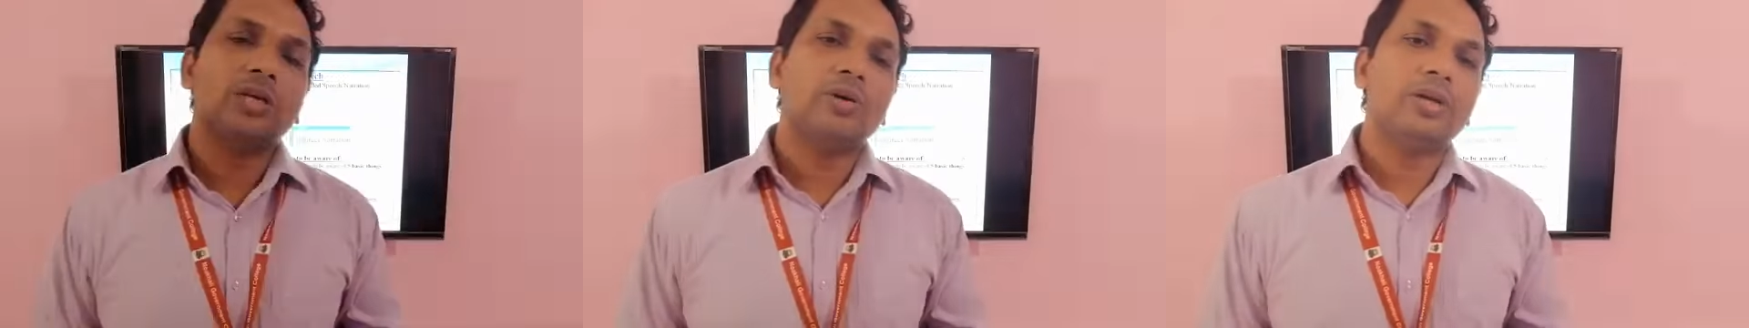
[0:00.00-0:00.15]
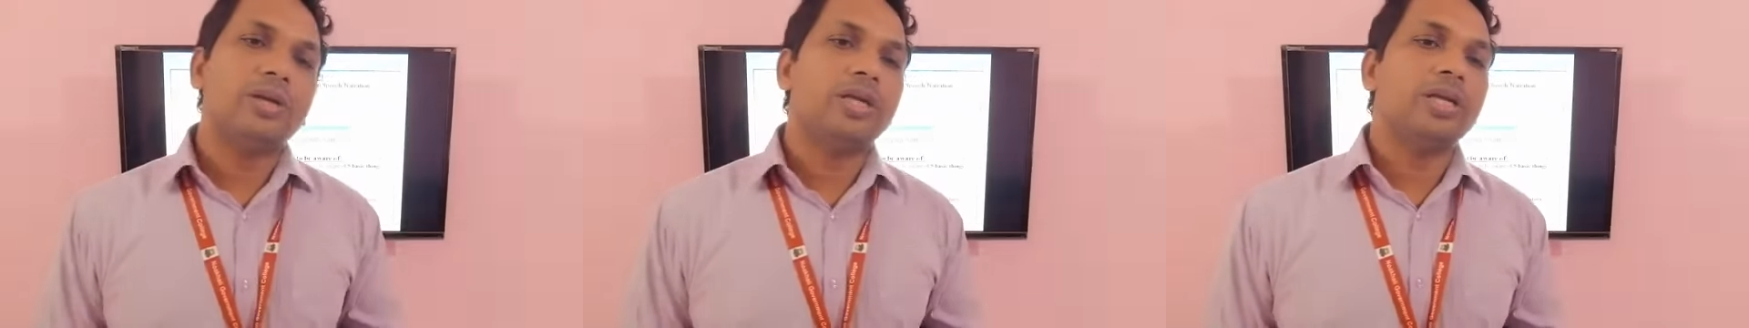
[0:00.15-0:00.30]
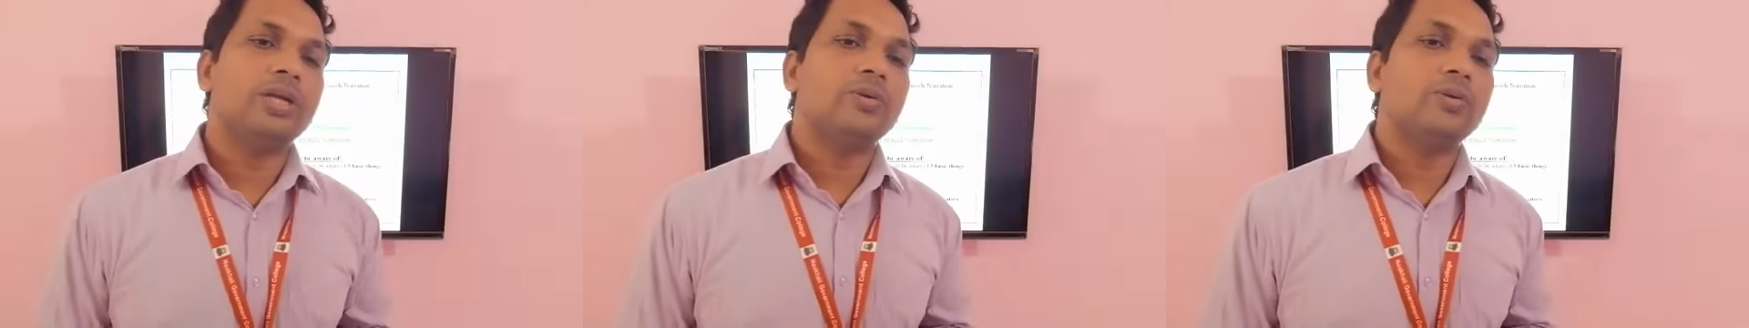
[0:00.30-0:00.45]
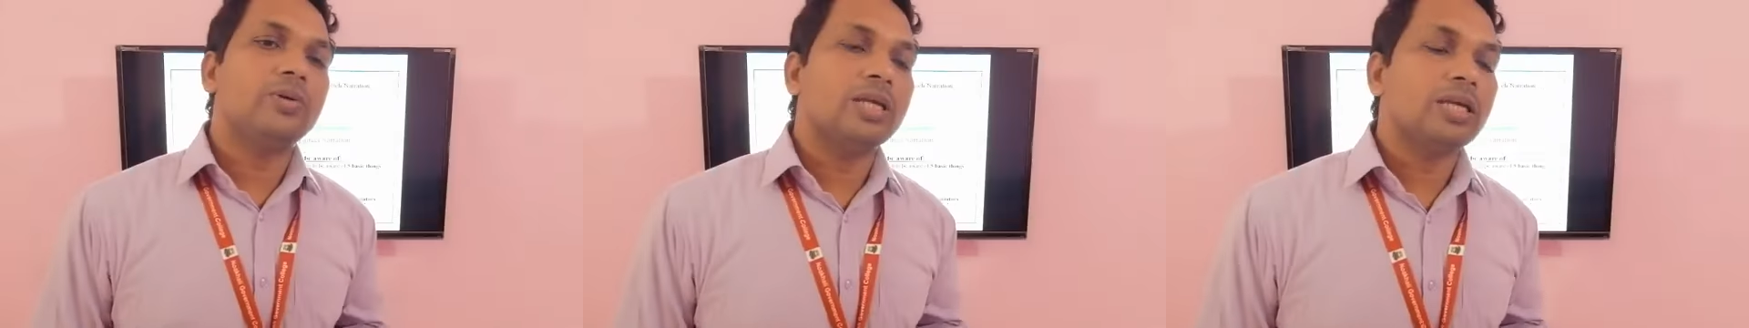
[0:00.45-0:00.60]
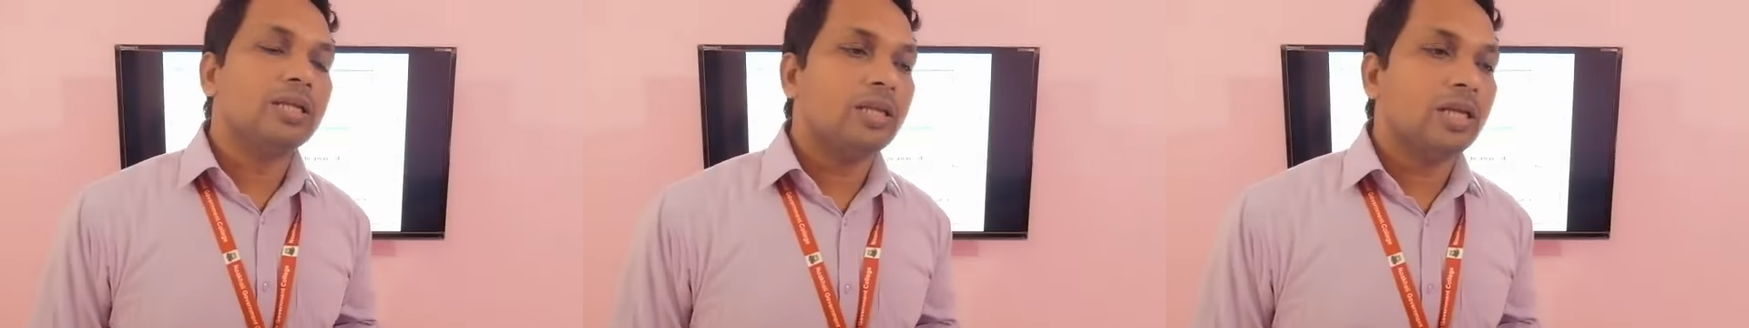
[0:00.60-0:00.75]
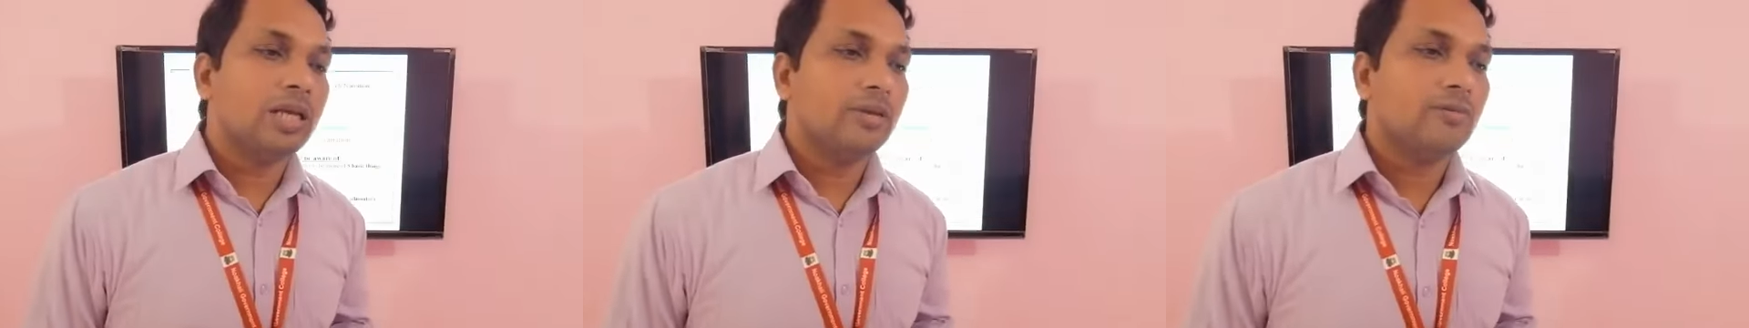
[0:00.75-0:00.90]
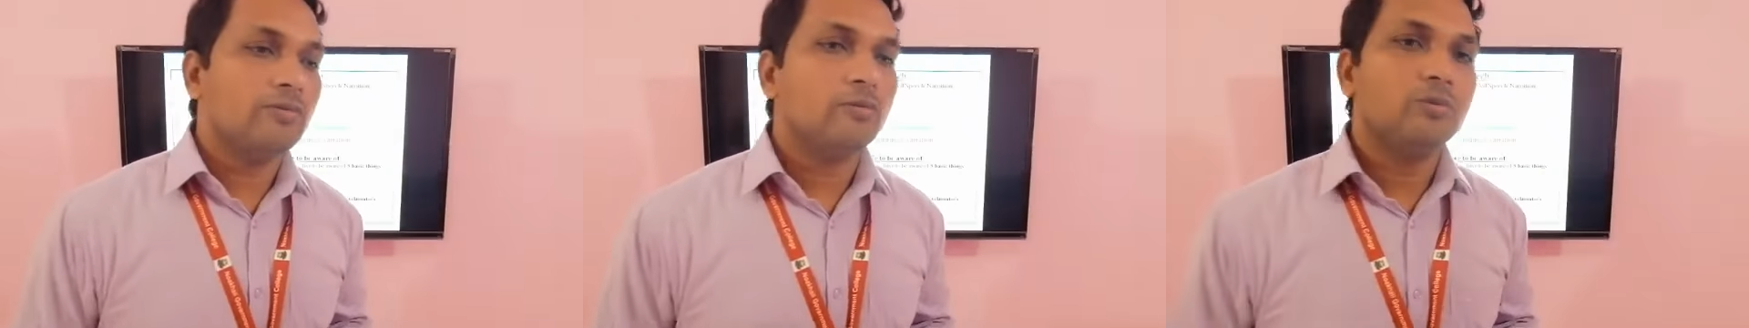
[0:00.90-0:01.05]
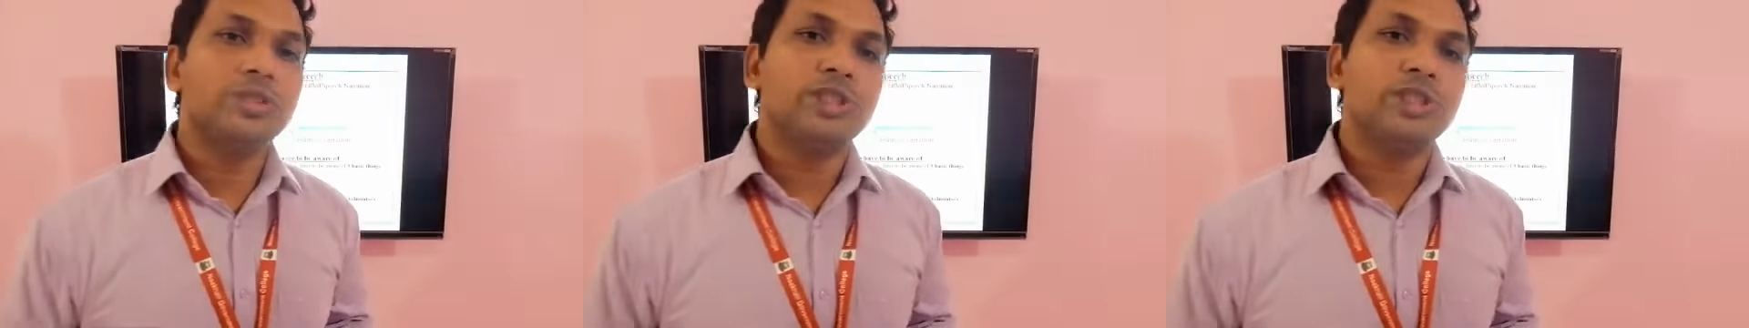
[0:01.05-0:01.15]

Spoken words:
in our day-to-day life,